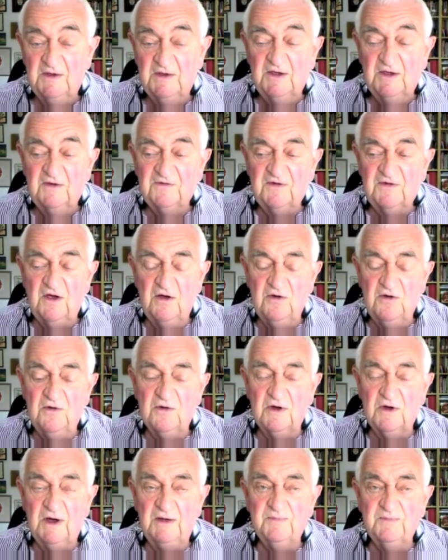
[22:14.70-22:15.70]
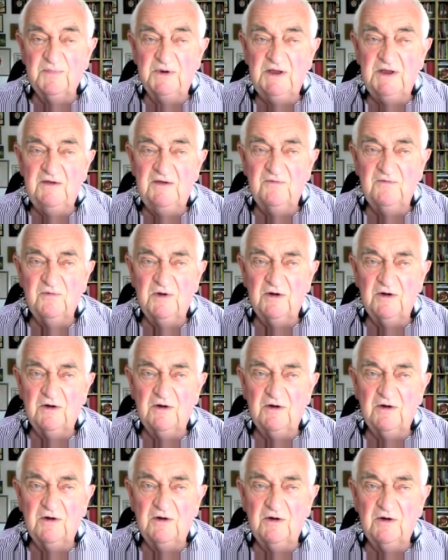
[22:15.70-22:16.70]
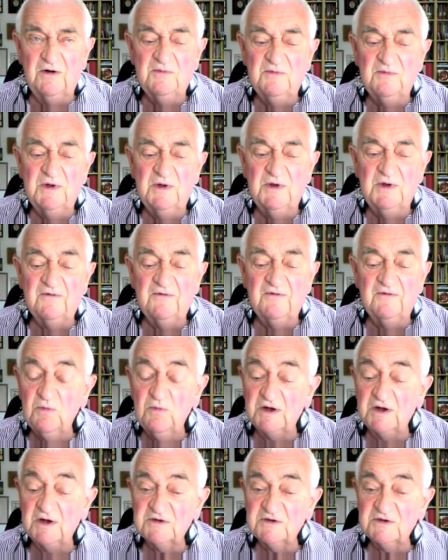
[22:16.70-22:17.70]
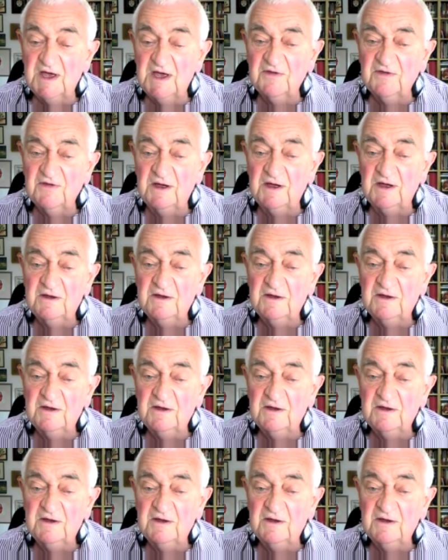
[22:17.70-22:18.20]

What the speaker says: So I believe we're at a time where if we work together,